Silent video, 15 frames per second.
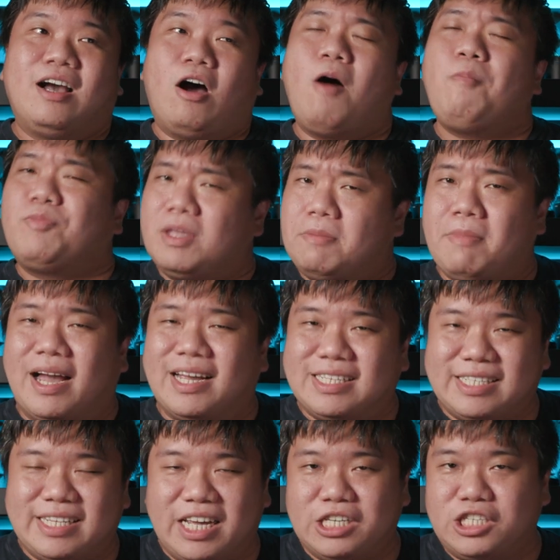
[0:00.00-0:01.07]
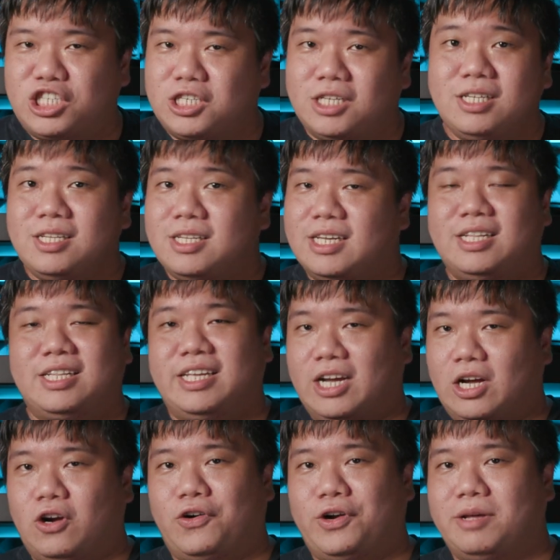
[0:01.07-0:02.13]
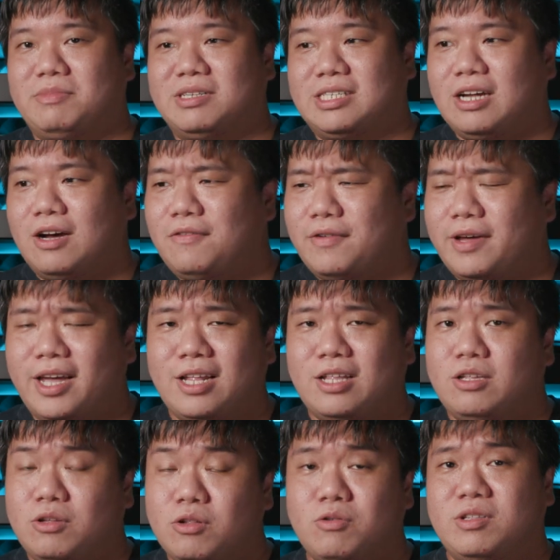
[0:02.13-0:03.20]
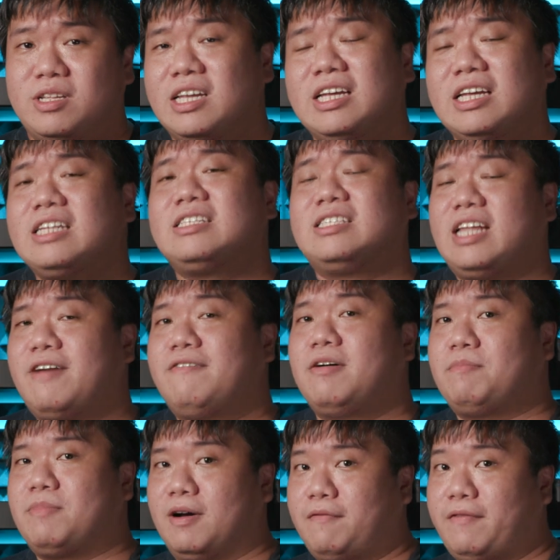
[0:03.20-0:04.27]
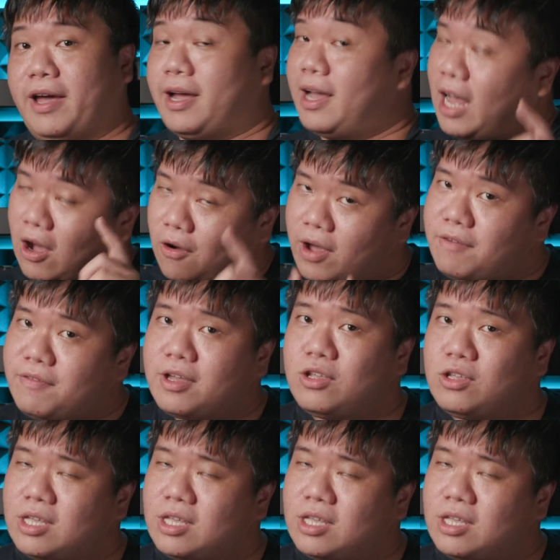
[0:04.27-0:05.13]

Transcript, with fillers: optimization in the algorithm itself and you know it is never perfect however